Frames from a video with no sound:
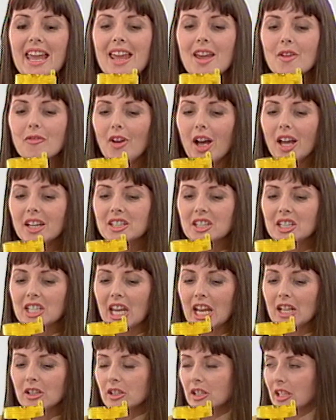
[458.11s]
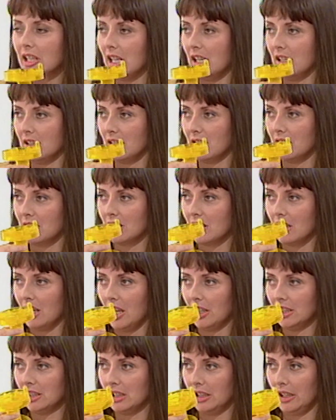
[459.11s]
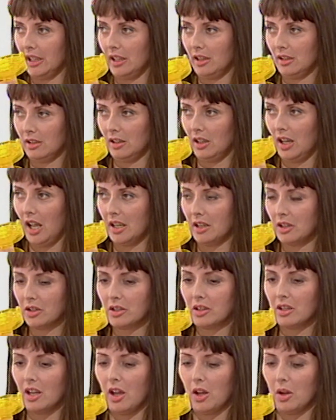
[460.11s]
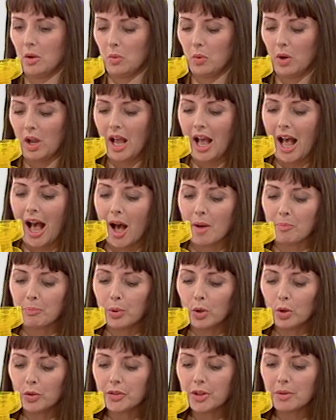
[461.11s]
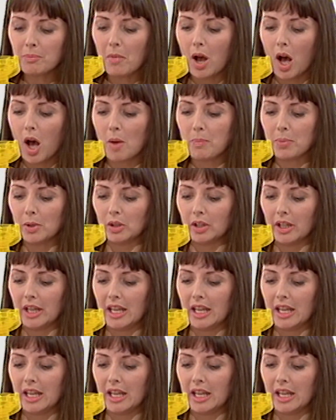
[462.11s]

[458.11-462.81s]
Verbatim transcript: If I tilt it slightly, like so, and put the marble